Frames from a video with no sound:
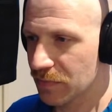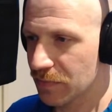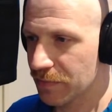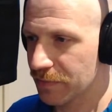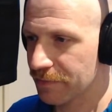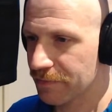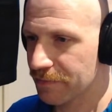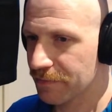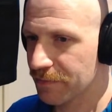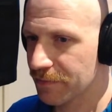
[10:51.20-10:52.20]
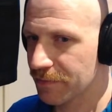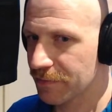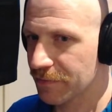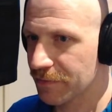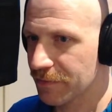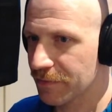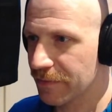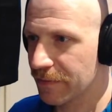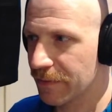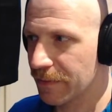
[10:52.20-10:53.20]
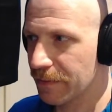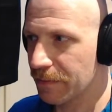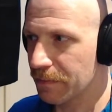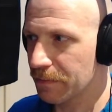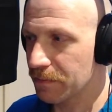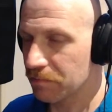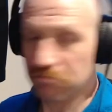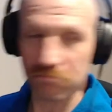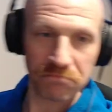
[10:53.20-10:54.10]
(no one is talking)